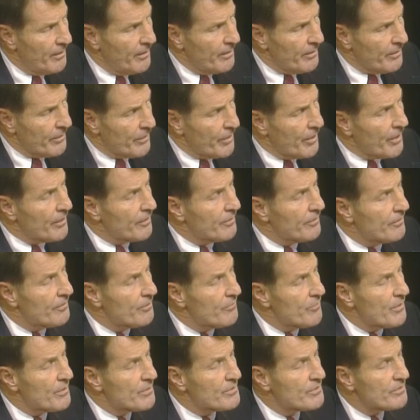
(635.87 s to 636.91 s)
Yet, in the
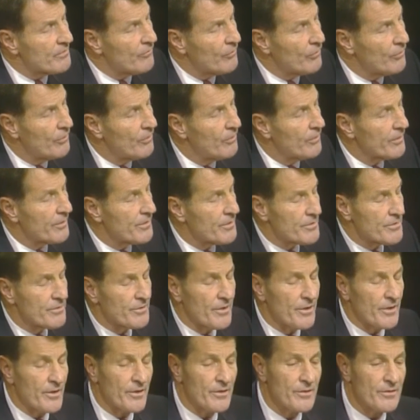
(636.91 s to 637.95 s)
midst of all these
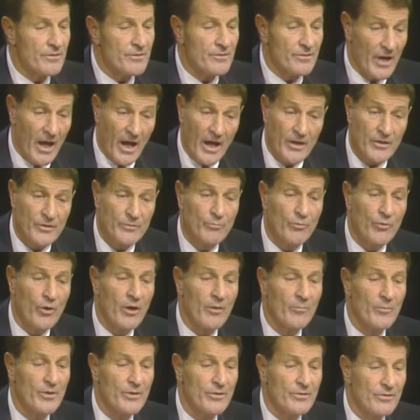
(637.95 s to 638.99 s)
things, as
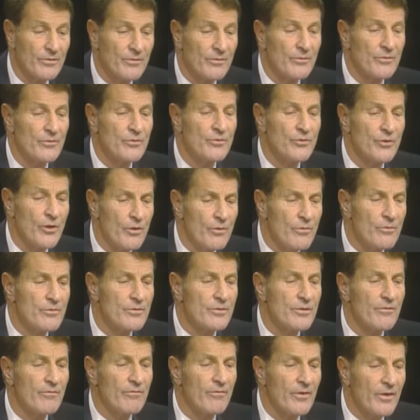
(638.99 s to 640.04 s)
promised,
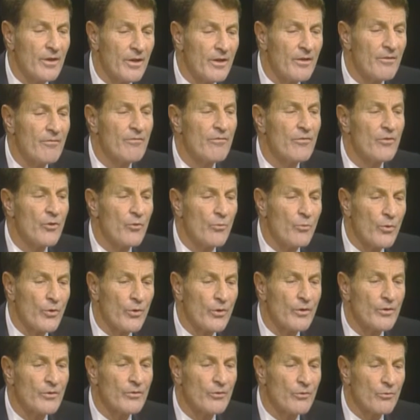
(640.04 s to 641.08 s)
Joseph loved the
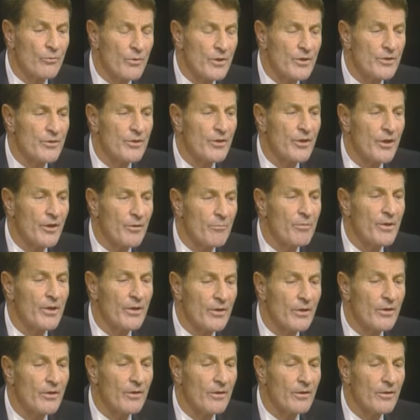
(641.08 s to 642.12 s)
work to which he had
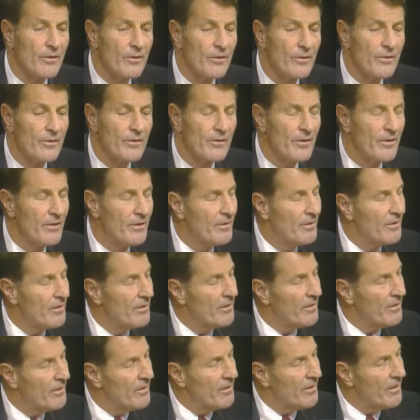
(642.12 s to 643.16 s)
been called,
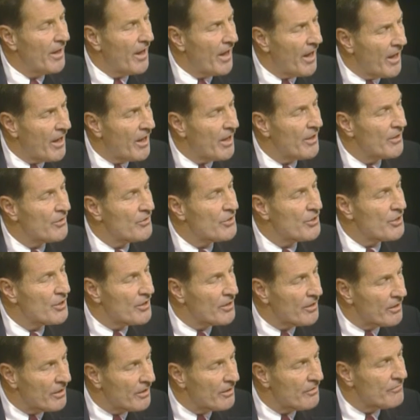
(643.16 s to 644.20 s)
and he
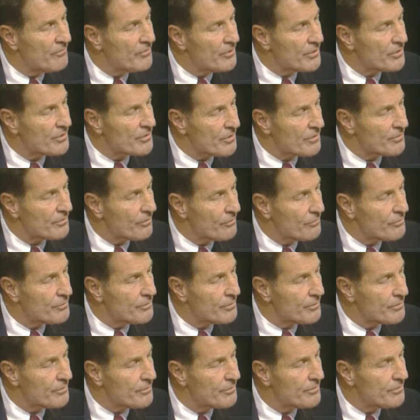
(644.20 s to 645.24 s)
loved his
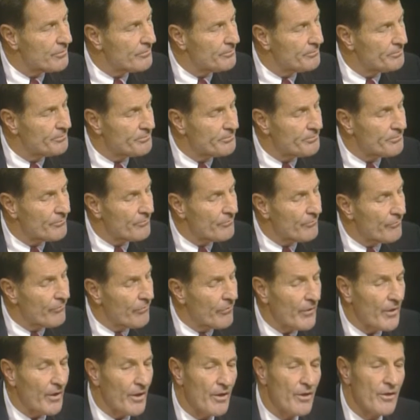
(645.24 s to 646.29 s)
associates.
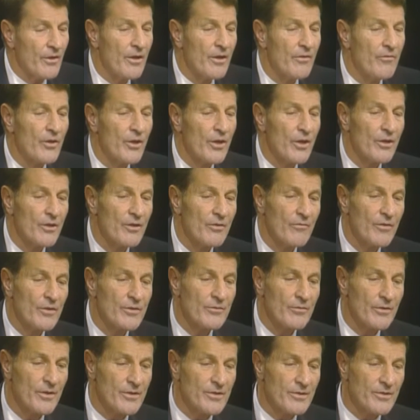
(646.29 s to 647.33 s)
In giving
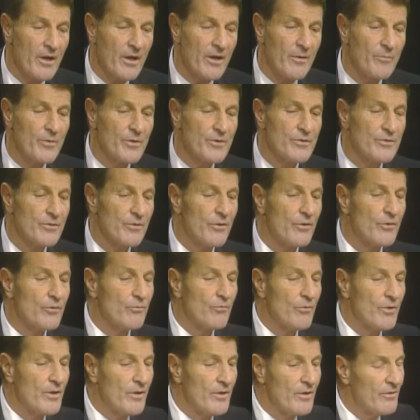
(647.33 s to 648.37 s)
individual assignments to the
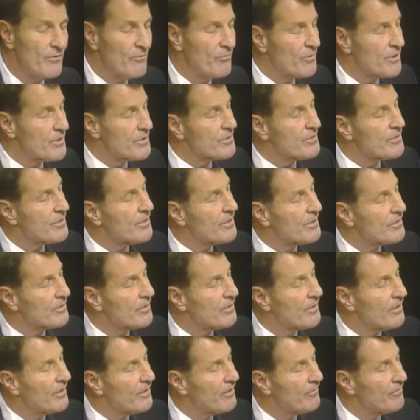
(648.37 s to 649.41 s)
twelve, we see his
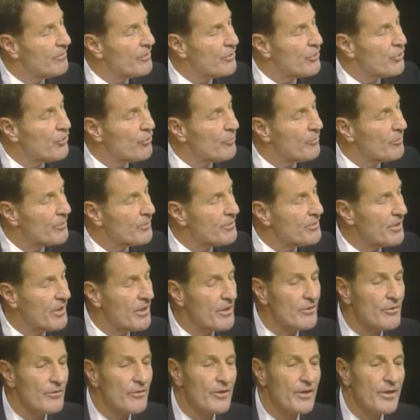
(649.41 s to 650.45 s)
love and humor
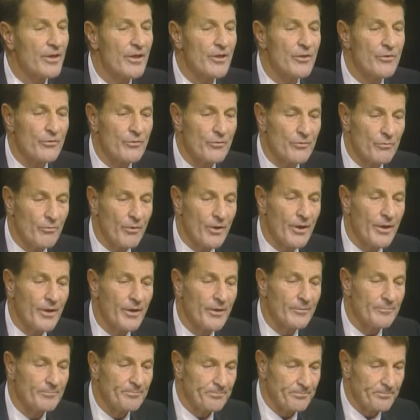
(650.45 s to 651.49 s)
tenderly intertwined.